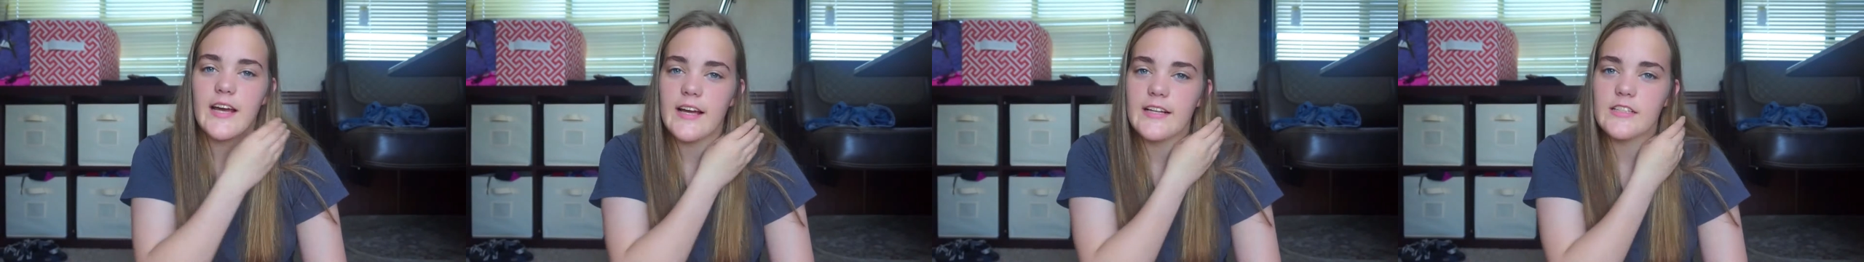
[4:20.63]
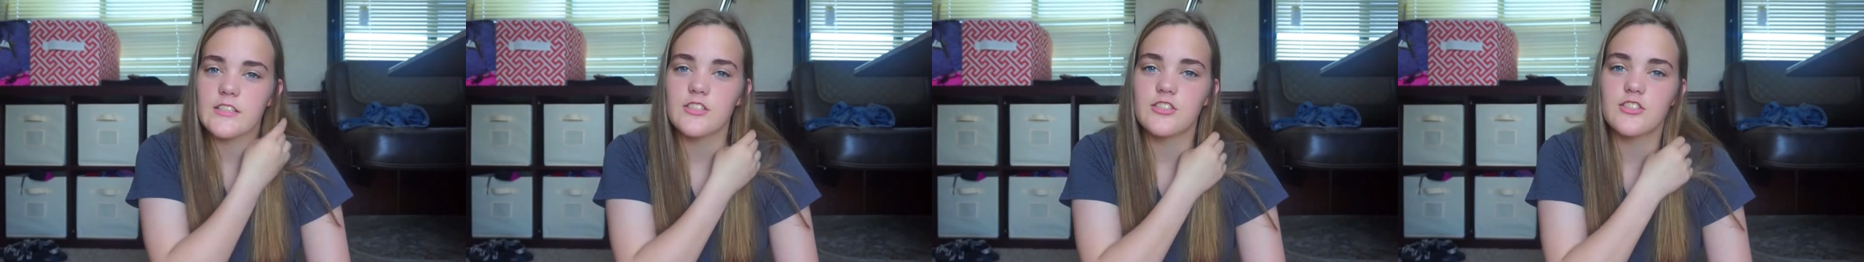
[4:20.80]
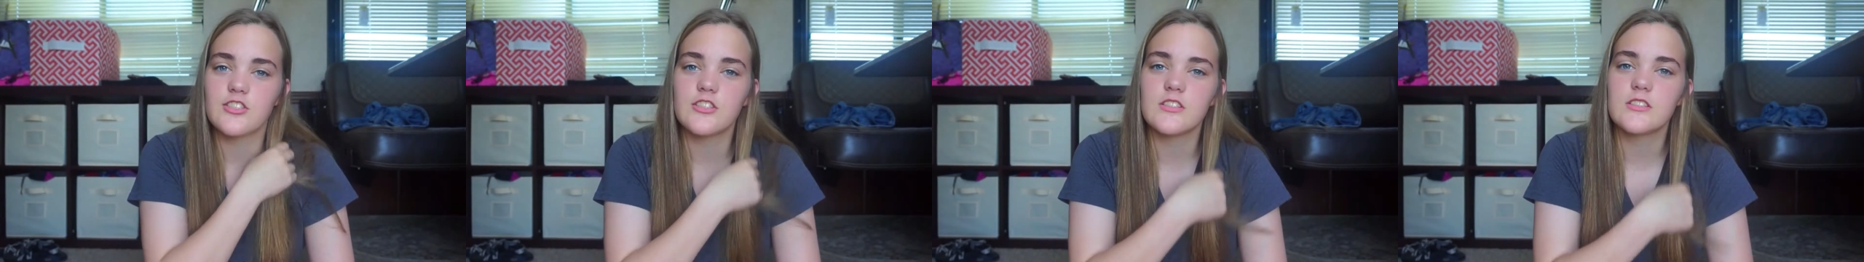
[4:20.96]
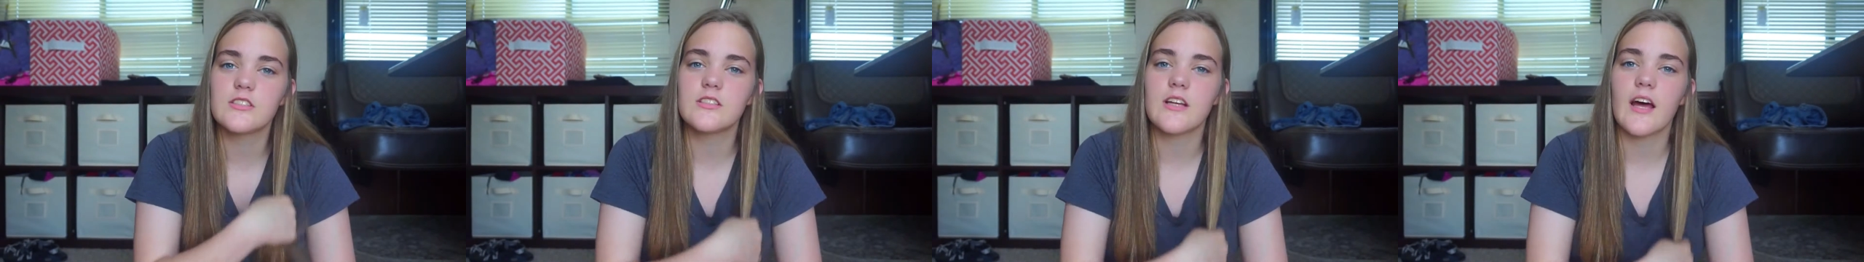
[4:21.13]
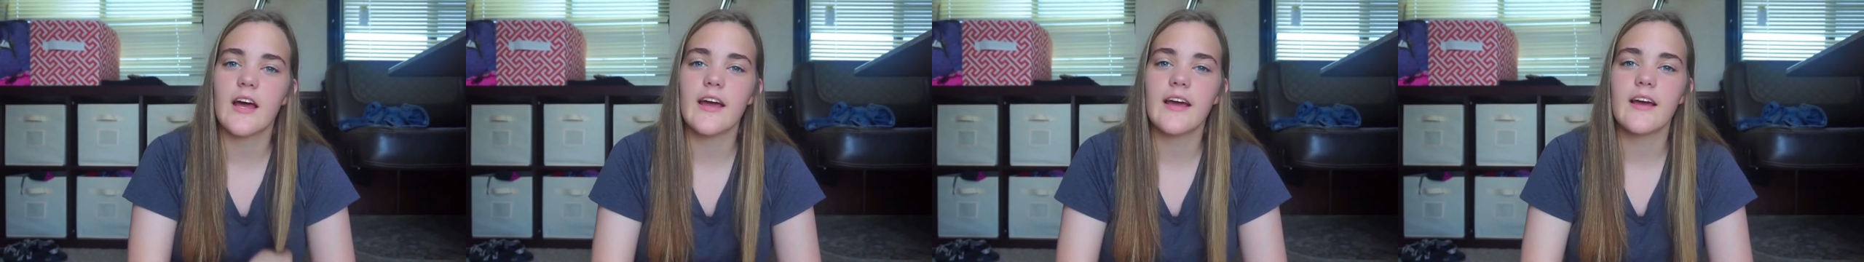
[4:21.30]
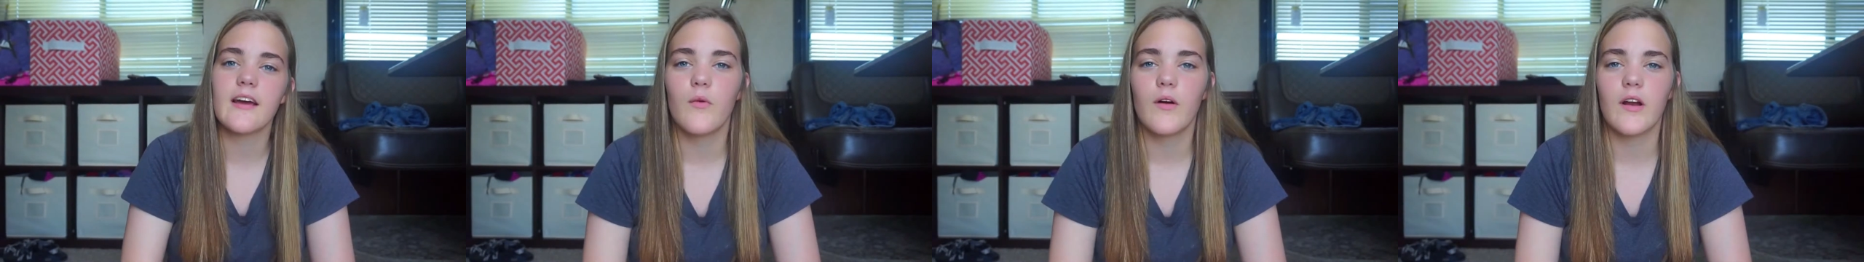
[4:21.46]
It's just
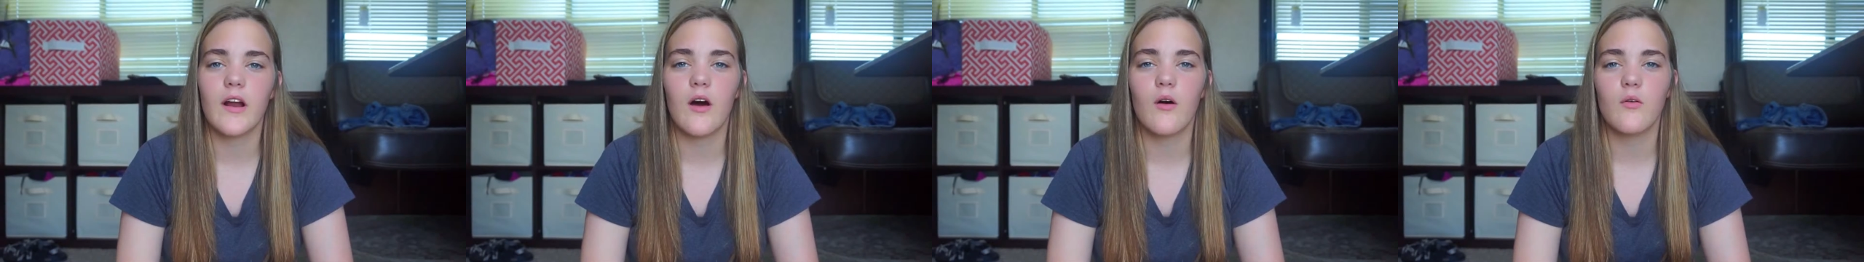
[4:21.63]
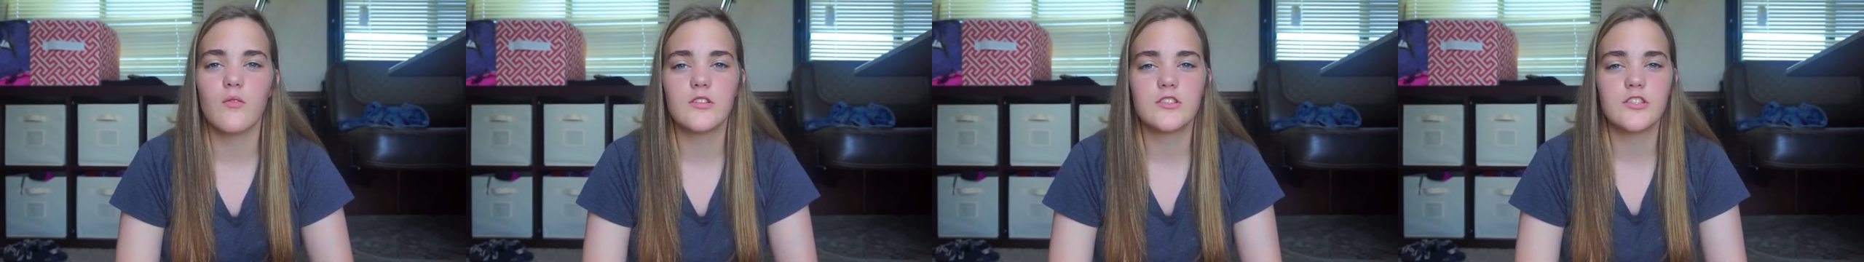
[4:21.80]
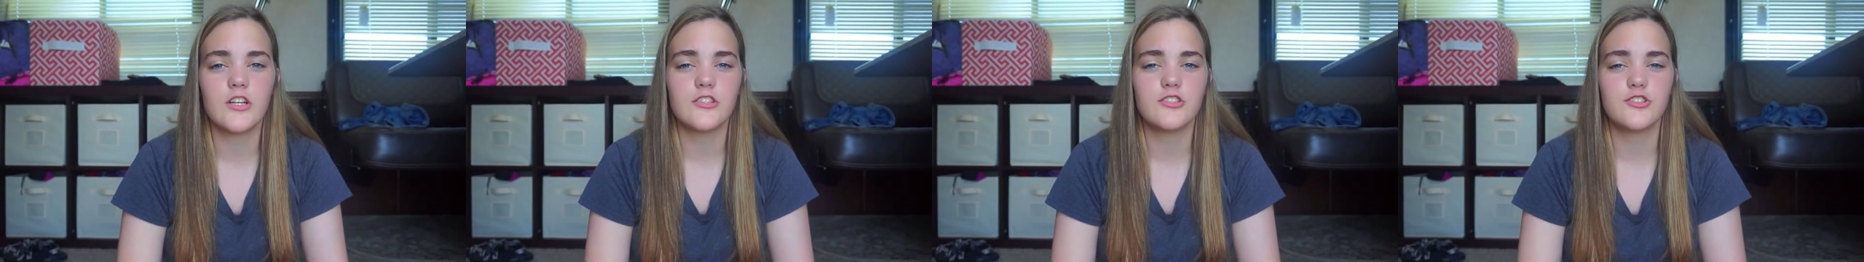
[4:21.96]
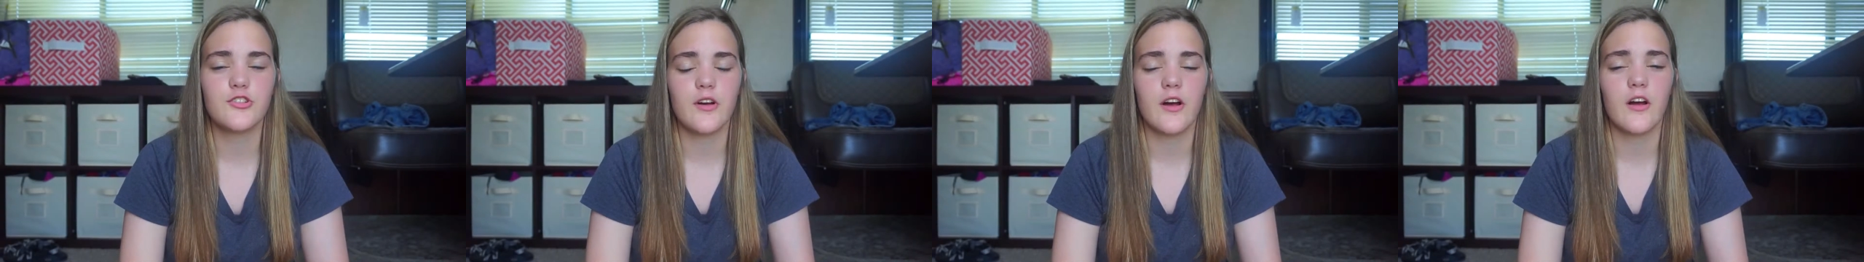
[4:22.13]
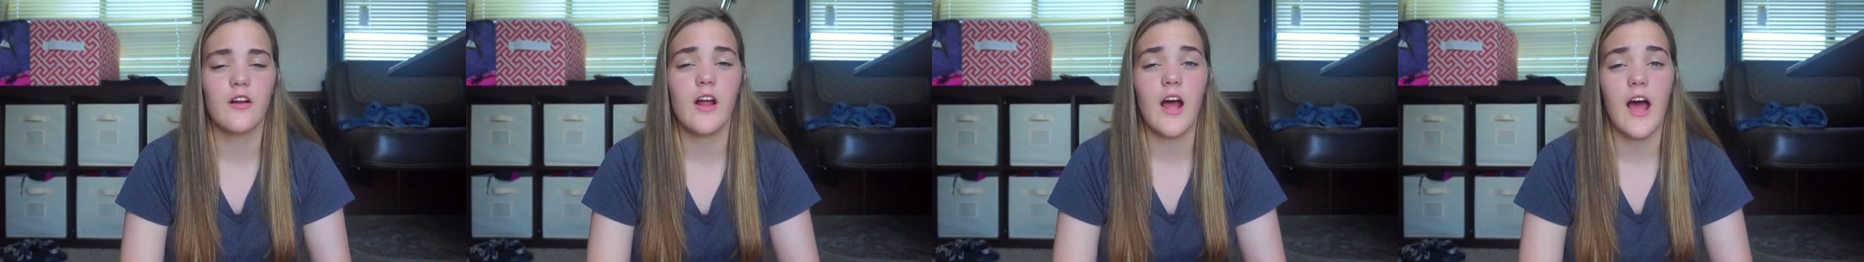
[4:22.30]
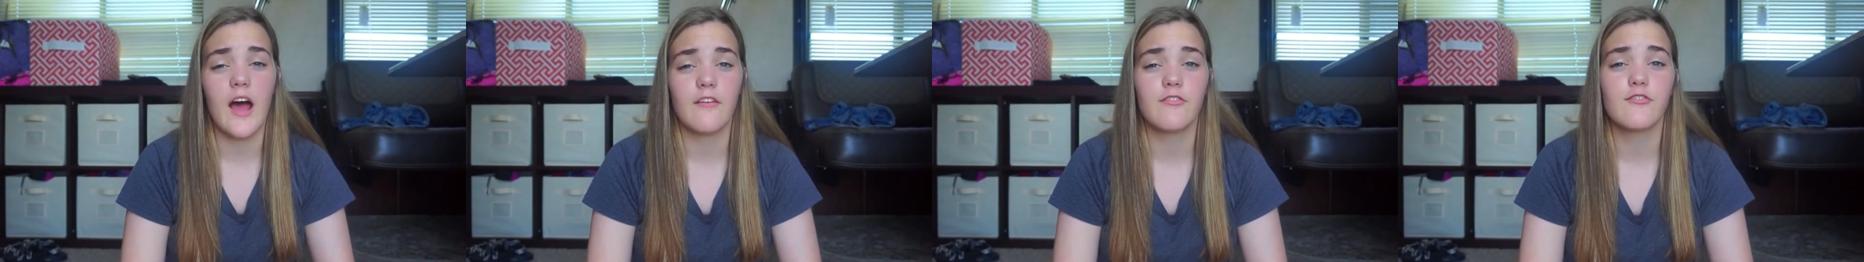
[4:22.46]
like when I was searching
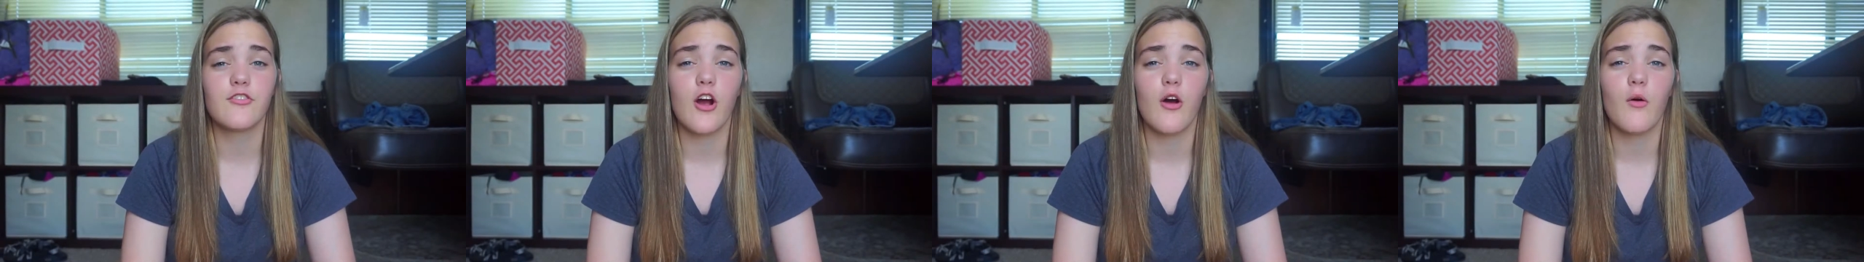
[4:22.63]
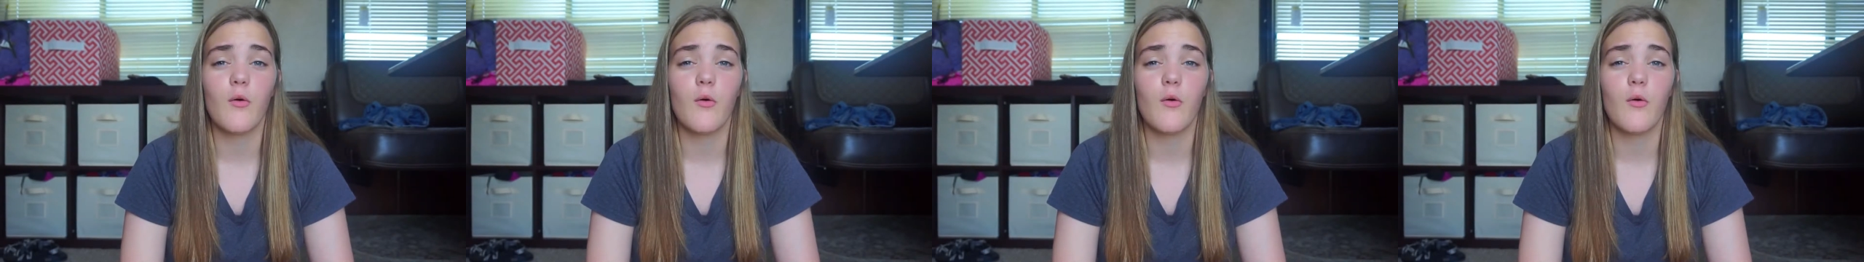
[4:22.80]
around after